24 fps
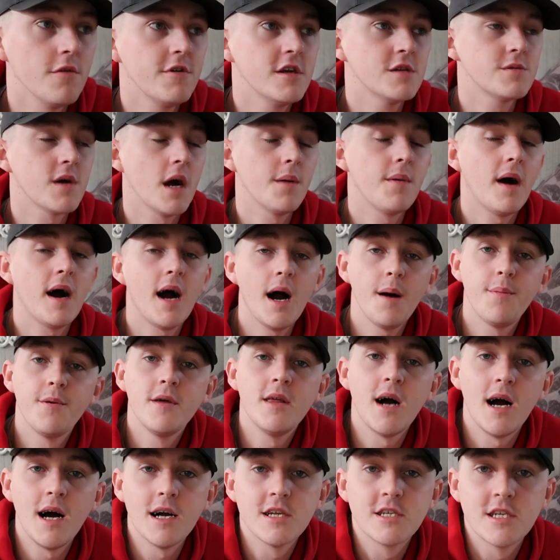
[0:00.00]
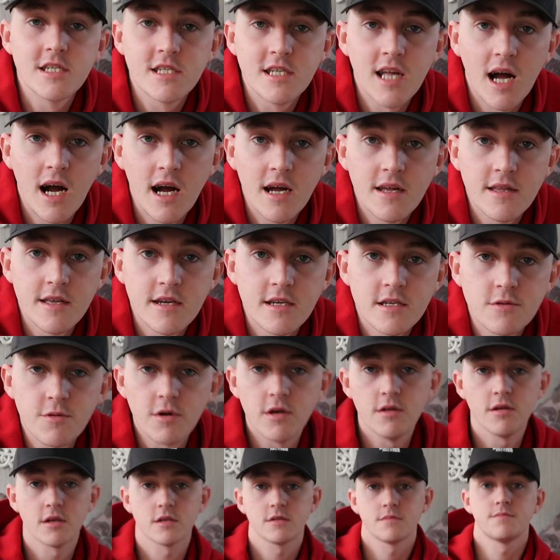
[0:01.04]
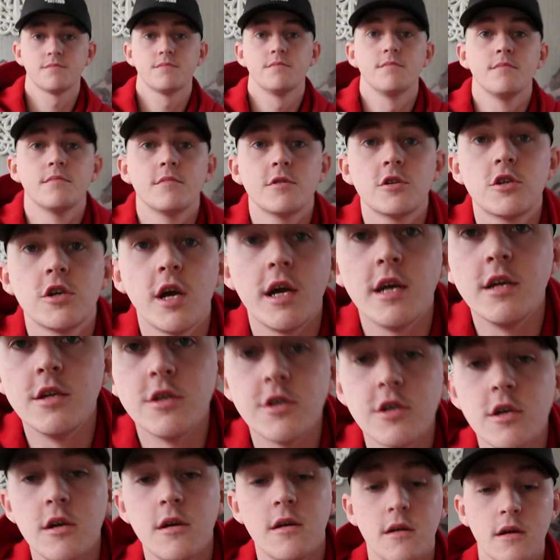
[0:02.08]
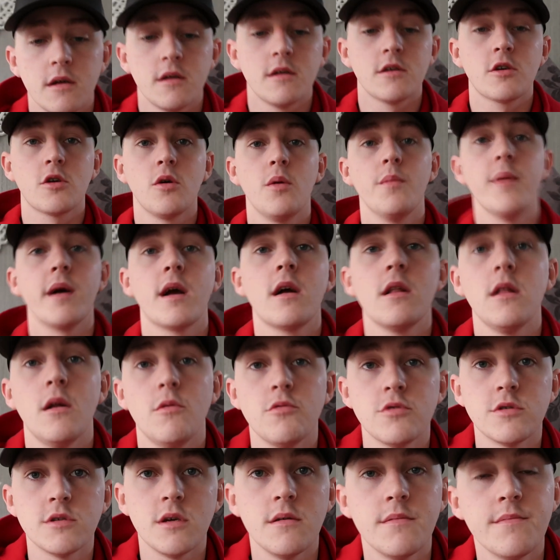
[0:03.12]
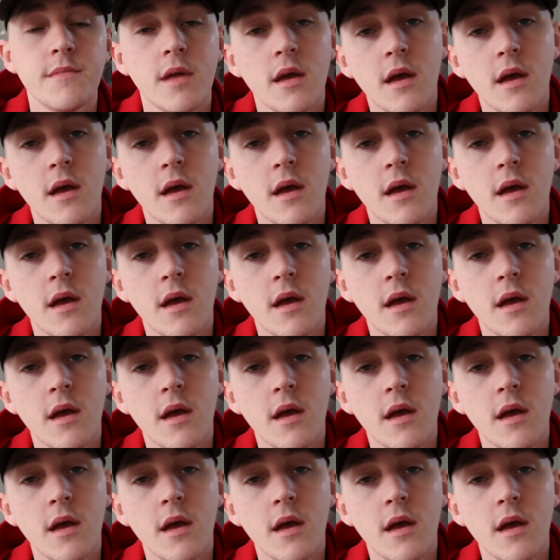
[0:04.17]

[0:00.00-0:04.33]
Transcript: the reason why I'm happy that I actually started this, wait, let's change. Let's go a bit closer.